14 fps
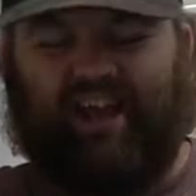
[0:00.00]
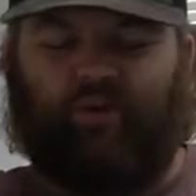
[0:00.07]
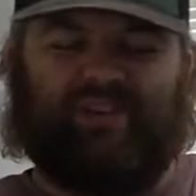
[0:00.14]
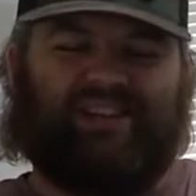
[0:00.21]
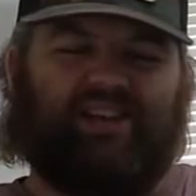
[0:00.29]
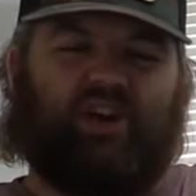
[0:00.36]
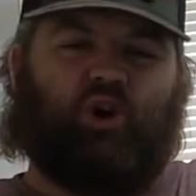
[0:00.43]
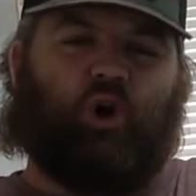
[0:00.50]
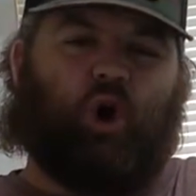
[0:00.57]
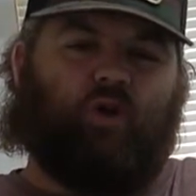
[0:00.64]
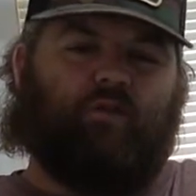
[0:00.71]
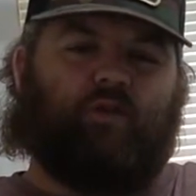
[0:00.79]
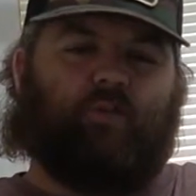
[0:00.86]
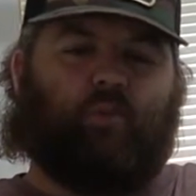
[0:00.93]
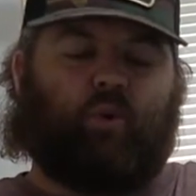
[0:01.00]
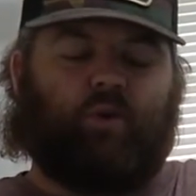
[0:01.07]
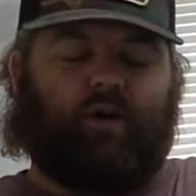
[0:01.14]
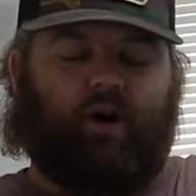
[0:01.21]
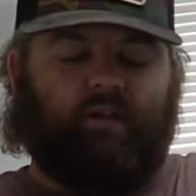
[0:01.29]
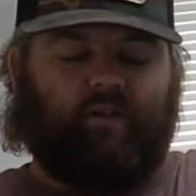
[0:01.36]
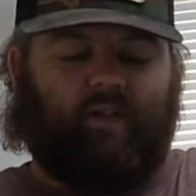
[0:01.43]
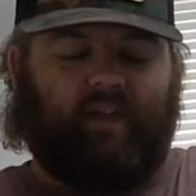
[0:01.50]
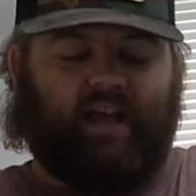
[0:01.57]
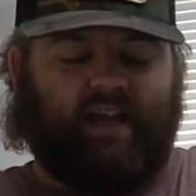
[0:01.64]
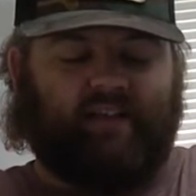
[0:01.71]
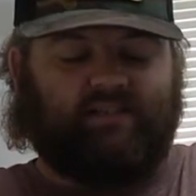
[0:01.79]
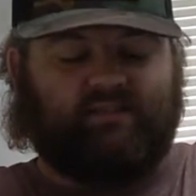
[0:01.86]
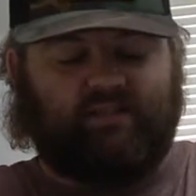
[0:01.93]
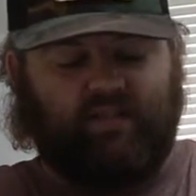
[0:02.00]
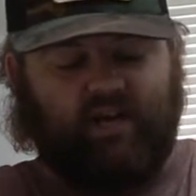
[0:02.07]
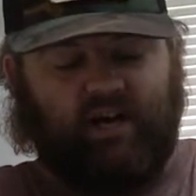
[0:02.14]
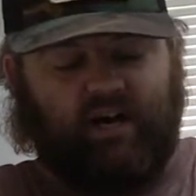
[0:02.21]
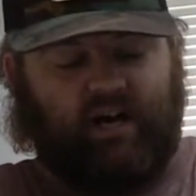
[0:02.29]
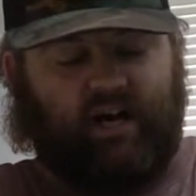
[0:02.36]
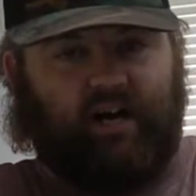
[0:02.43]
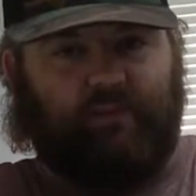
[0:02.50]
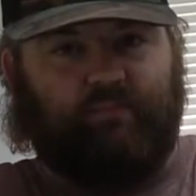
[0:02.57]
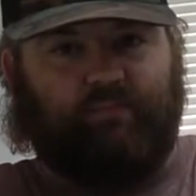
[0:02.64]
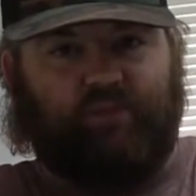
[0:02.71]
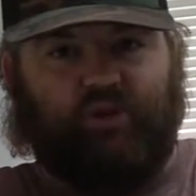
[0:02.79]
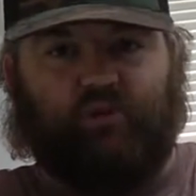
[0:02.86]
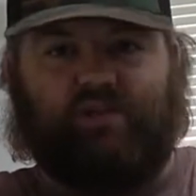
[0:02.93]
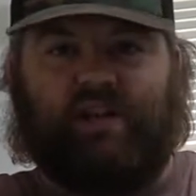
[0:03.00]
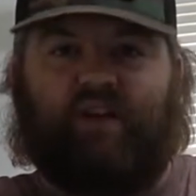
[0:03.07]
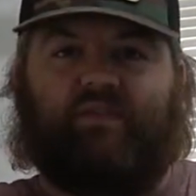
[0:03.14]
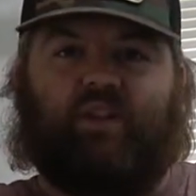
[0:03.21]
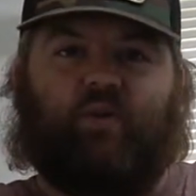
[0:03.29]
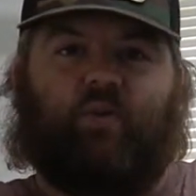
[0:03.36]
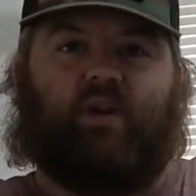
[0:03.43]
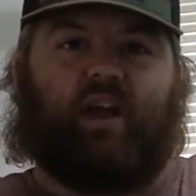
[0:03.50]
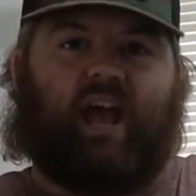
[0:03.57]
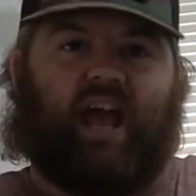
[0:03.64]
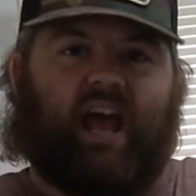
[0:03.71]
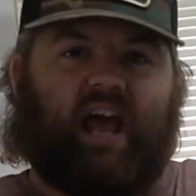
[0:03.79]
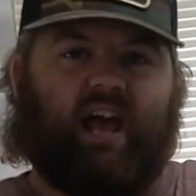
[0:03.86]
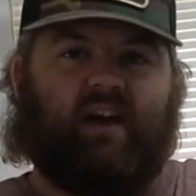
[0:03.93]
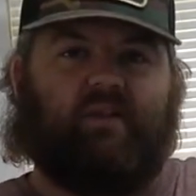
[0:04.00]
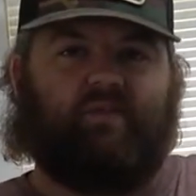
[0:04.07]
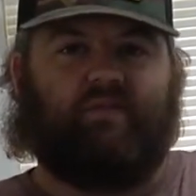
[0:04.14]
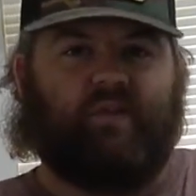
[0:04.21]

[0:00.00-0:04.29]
really go overboard on the legs. You definitely want to have